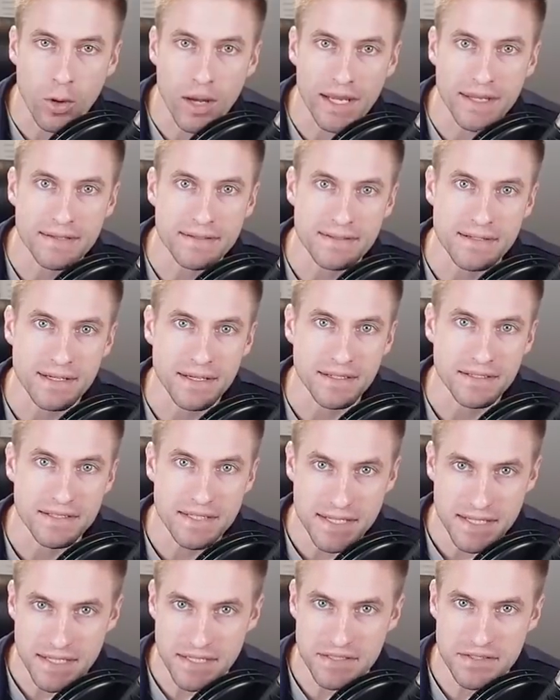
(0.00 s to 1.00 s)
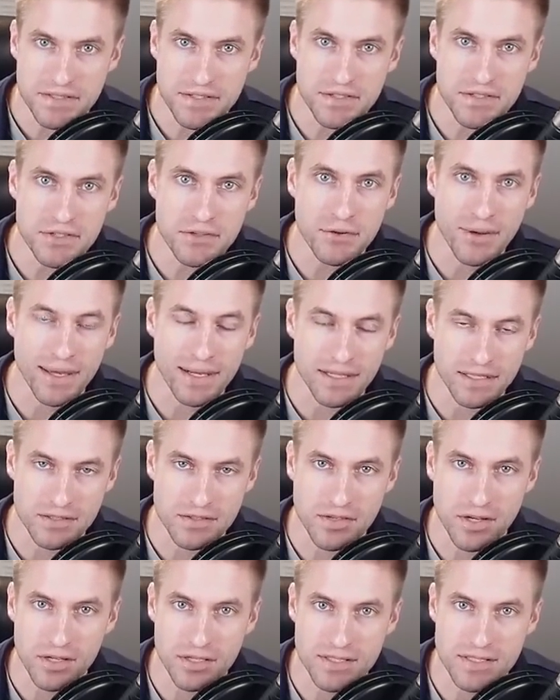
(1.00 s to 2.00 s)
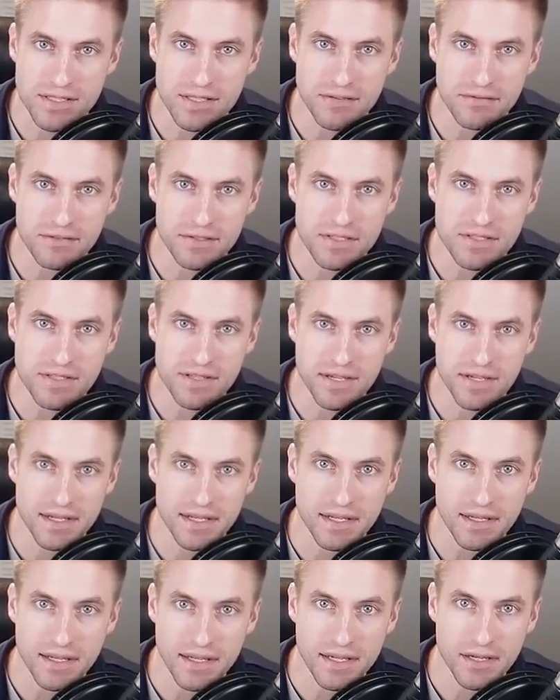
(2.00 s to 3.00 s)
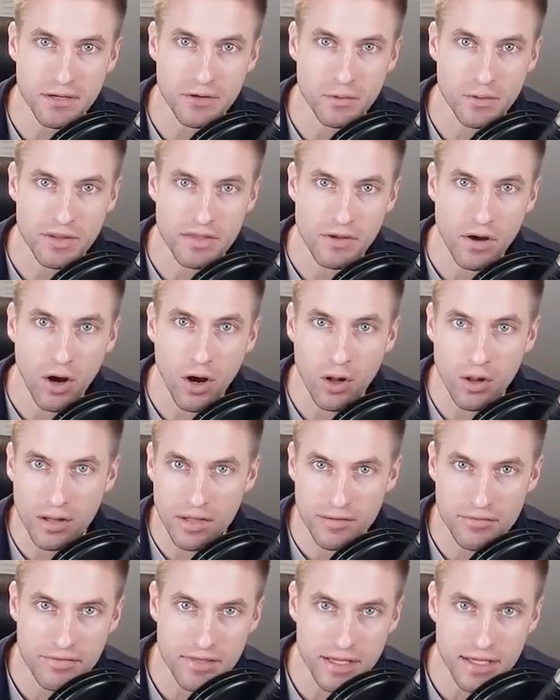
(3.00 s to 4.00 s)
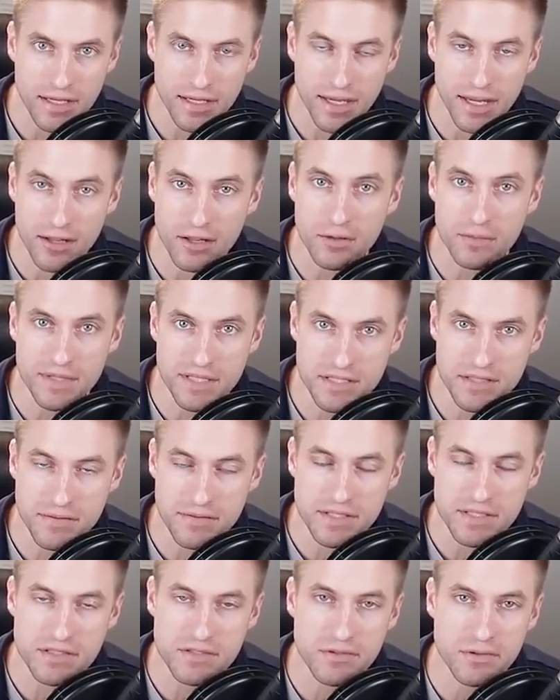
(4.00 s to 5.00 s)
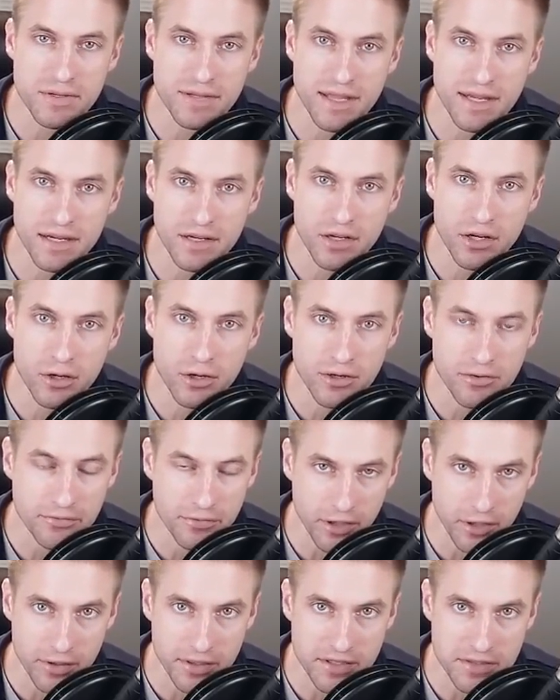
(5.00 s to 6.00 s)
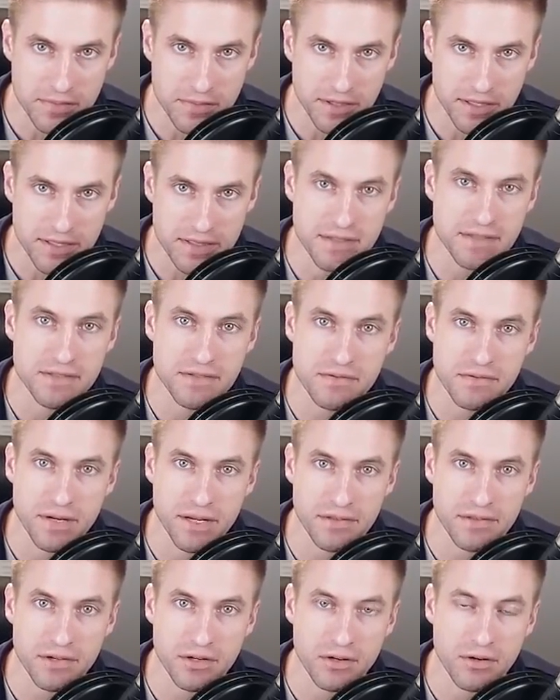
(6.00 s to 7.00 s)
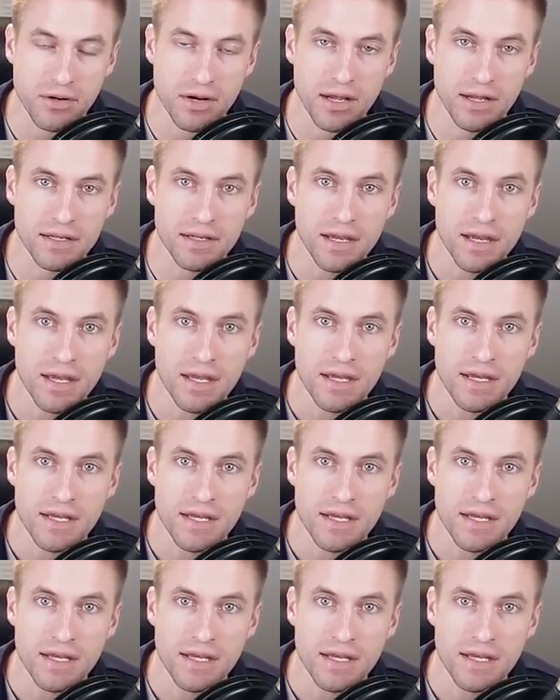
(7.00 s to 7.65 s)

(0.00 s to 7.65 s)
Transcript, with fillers: quite uh, tedious to do an exhaustive study here with all of the elements of this story that occur in various places throughout the Quran.